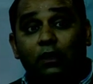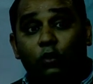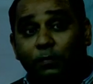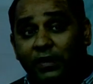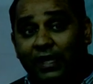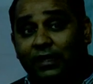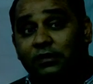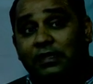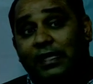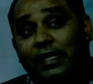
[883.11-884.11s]

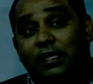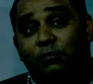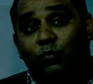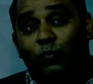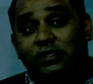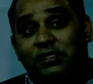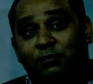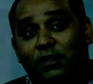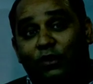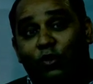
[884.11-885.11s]
Copenhagen, they came up with
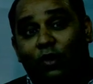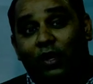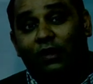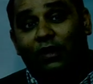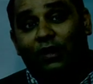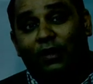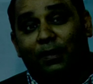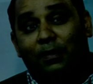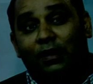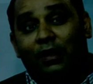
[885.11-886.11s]
something called
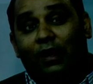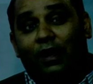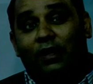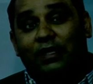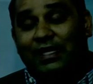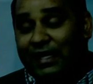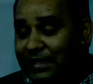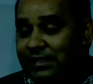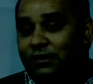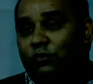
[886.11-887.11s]

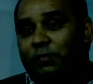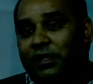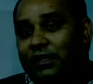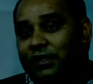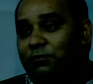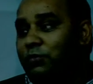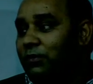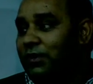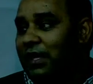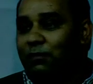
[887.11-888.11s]
Connecting Copenhagen
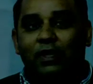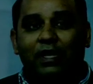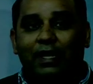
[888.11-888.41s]
program.